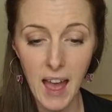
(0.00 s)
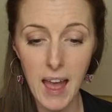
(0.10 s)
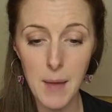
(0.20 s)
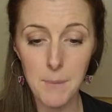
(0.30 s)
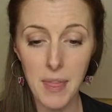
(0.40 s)

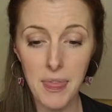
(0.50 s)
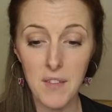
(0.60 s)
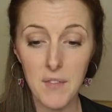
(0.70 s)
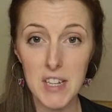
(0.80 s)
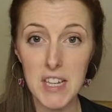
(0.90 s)

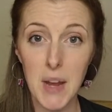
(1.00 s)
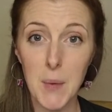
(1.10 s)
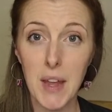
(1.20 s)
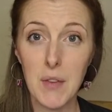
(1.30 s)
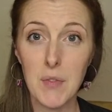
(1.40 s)
The
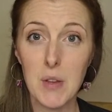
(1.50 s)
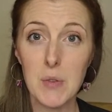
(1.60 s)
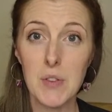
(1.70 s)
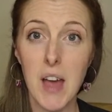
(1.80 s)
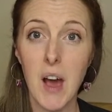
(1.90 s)
video, if
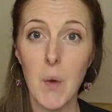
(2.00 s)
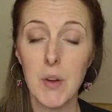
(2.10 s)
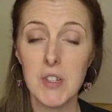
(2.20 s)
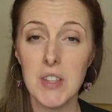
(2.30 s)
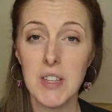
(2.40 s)
you are
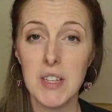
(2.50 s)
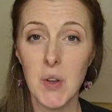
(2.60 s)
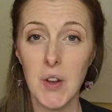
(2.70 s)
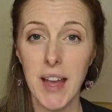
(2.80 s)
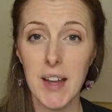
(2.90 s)
watching this
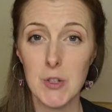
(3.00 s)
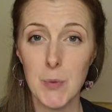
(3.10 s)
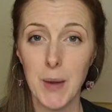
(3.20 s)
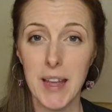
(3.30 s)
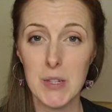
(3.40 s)
on catch
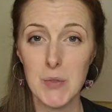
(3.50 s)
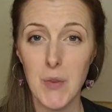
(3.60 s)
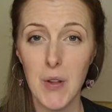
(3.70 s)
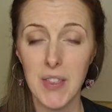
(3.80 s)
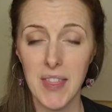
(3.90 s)
up later
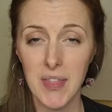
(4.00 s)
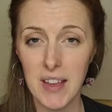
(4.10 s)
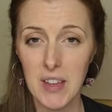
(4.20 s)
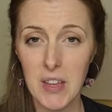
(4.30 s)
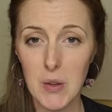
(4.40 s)
on, then
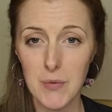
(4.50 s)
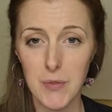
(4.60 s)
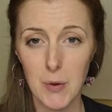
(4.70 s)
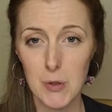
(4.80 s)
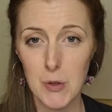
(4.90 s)
thank you
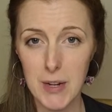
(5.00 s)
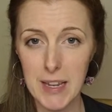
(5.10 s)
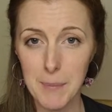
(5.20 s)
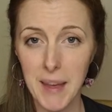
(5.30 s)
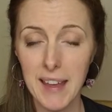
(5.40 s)
for
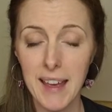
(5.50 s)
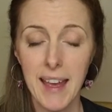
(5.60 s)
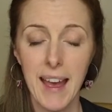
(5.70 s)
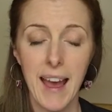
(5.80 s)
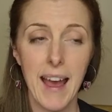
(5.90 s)
joining me.
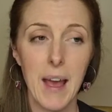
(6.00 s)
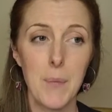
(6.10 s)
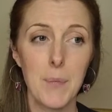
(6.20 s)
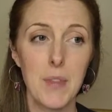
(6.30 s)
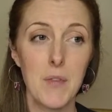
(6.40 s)

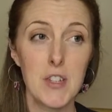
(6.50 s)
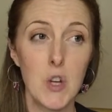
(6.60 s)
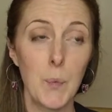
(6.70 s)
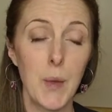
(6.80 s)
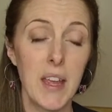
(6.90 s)
The
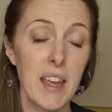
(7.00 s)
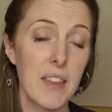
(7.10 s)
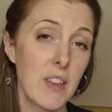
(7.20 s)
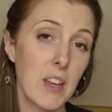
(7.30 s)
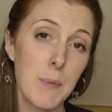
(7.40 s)
video will be
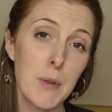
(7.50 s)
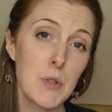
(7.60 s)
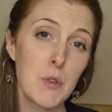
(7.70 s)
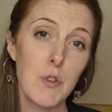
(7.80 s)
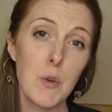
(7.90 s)
in the
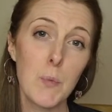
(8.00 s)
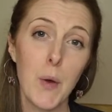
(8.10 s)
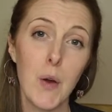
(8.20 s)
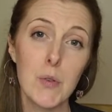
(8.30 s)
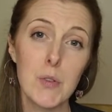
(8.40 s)
community group
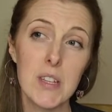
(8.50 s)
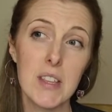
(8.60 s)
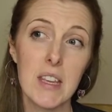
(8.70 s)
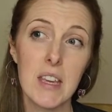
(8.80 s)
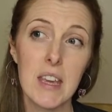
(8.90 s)
under
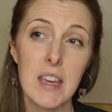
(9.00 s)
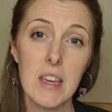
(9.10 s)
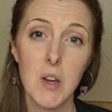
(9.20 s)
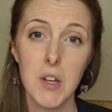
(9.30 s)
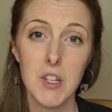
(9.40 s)
the
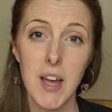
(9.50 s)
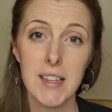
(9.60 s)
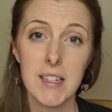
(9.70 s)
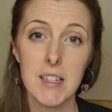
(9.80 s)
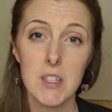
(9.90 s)
Eco
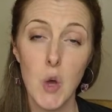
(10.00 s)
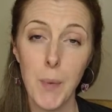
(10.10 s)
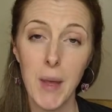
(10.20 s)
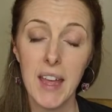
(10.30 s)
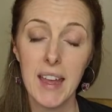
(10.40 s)
Chat
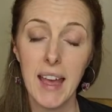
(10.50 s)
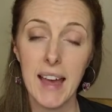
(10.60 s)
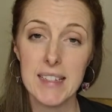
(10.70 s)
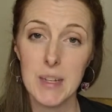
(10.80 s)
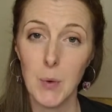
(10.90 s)
topic,
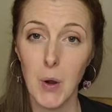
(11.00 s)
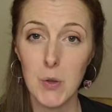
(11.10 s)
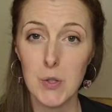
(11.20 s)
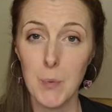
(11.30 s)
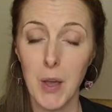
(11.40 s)
and it will
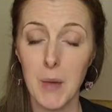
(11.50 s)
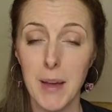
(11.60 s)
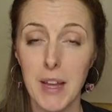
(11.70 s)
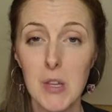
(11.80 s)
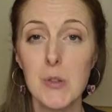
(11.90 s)
also be on
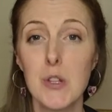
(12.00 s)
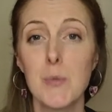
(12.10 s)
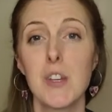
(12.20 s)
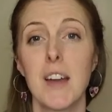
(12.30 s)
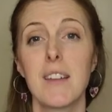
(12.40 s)
my
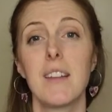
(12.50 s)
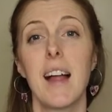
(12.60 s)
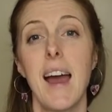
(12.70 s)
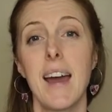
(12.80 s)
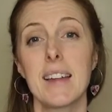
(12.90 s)
YouTube
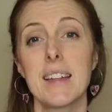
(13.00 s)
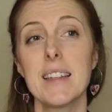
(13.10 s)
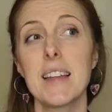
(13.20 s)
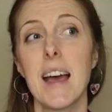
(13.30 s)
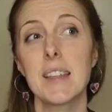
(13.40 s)
channel
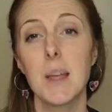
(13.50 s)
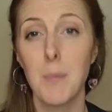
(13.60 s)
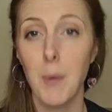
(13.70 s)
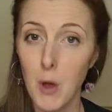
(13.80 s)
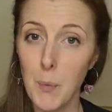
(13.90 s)
and as a
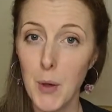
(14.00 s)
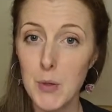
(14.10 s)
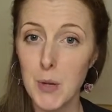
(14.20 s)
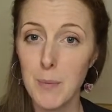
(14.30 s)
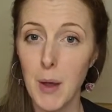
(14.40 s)
blog
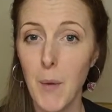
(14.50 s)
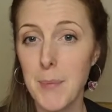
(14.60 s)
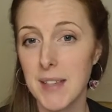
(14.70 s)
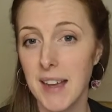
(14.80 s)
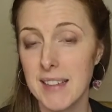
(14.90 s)
post on my
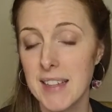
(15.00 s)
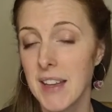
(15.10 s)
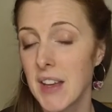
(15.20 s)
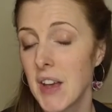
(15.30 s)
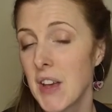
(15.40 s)
website.
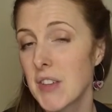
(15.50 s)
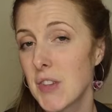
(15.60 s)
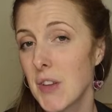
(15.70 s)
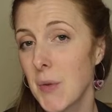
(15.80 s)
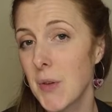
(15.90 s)

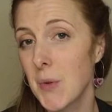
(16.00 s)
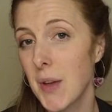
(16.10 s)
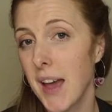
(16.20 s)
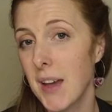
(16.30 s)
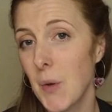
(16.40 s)
So you
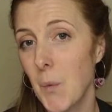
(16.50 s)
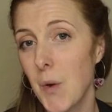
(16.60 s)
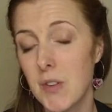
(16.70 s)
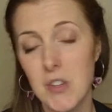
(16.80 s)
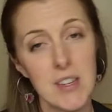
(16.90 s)
can
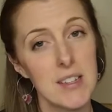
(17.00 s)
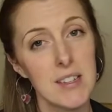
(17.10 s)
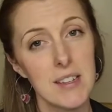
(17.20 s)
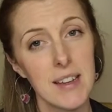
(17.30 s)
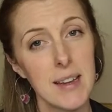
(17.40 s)
watch
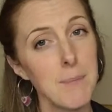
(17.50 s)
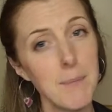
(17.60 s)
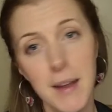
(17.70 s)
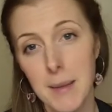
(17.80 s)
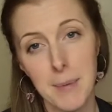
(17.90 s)
it in
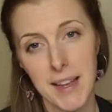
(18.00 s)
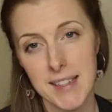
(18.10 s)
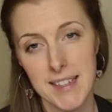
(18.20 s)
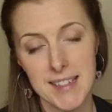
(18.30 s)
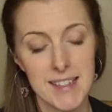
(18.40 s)
many
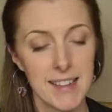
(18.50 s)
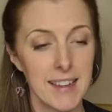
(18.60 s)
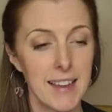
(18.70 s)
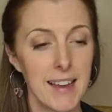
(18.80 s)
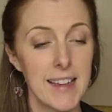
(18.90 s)
places
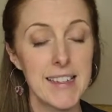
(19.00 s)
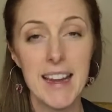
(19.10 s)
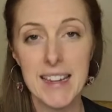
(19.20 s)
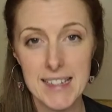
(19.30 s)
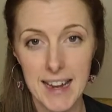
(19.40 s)
at
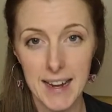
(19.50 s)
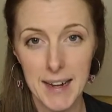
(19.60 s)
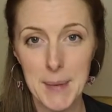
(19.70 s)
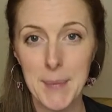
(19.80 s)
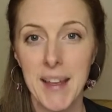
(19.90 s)
any
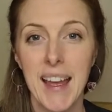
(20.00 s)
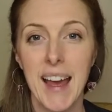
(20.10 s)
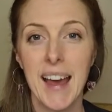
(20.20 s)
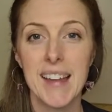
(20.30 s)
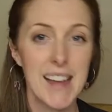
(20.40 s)
time
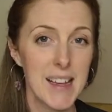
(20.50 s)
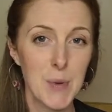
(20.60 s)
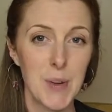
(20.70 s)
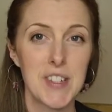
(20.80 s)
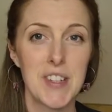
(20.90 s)
and
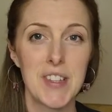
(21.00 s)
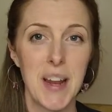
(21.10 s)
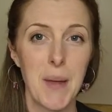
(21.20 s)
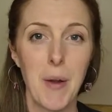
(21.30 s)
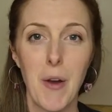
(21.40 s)
ask questions,
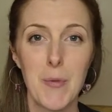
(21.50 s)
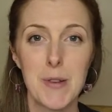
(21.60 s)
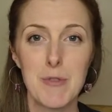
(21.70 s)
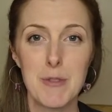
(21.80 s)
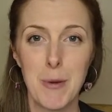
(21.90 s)
and I will
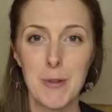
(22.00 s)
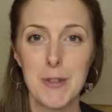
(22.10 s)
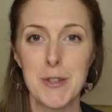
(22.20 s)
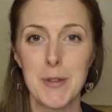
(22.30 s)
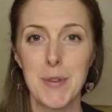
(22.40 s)
always
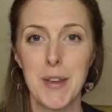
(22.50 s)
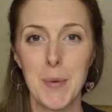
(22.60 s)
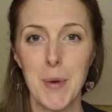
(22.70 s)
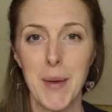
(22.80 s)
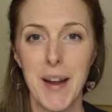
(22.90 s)
respond to
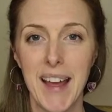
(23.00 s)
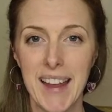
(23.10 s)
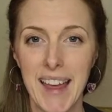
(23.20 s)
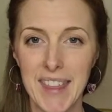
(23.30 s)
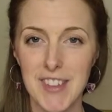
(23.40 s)
you when I
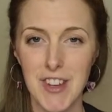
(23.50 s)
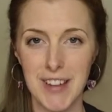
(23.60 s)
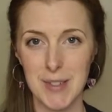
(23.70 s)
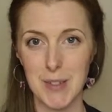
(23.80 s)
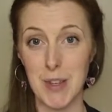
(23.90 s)
get the
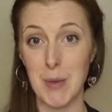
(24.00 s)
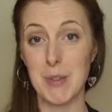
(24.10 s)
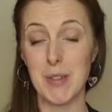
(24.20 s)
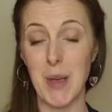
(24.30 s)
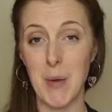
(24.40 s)
chance to.
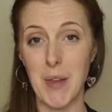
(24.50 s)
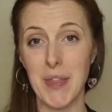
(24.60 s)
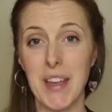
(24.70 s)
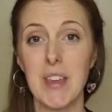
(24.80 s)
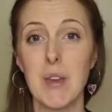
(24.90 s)
So
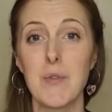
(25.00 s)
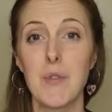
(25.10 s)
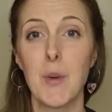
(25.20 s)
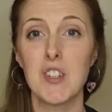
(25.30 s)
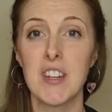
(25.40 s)
thank you
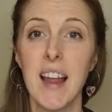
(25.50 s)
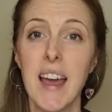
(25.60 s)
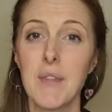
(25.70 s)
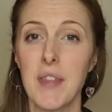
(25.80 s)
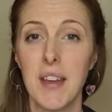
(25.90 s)
for watching
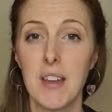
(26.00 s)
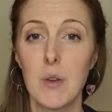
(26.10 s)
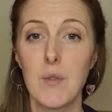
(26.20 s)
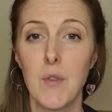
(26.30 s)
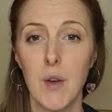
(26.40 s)
live and thank
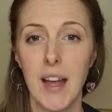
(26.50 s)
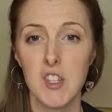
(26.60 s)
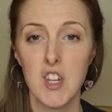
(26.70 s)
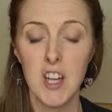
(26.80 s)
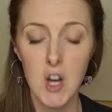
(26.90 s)
you for
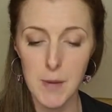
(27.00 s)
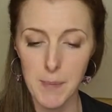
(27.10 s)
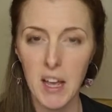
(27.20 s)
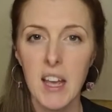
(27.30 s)
catching up.